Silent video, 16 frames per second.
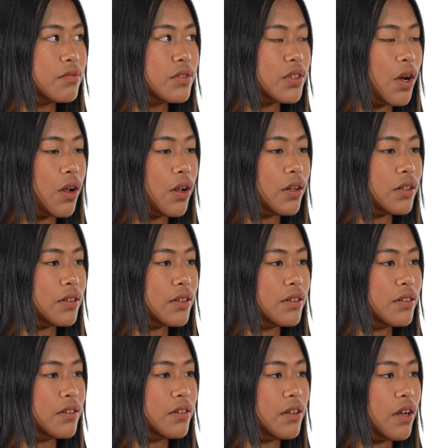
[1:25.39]
told
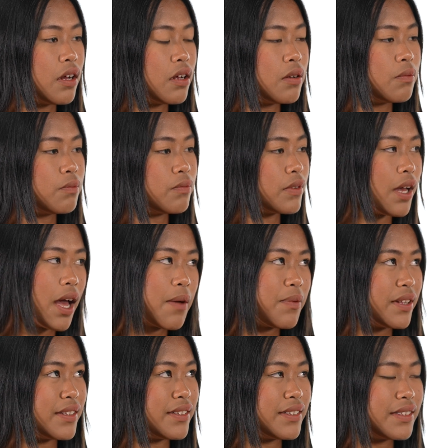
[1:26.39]
uh, I
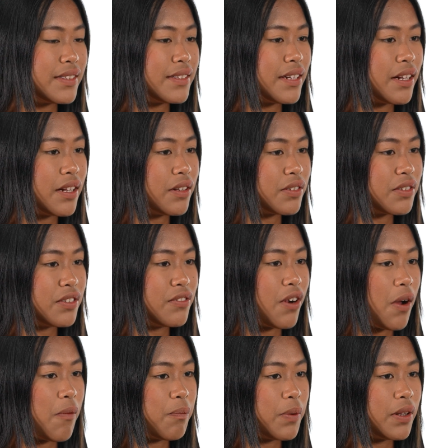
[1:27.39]
mean told
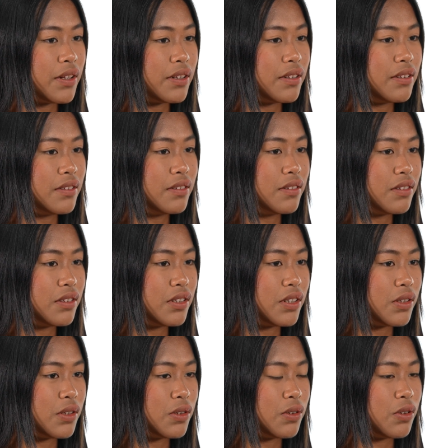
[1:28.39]
grandpa
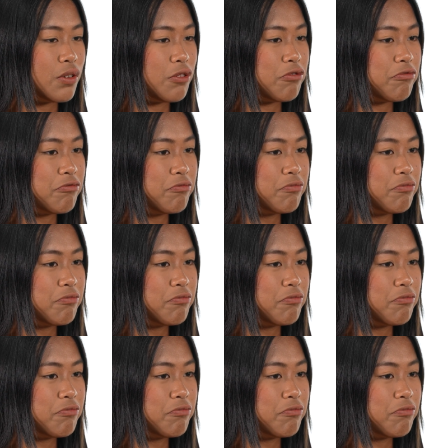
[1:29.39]
to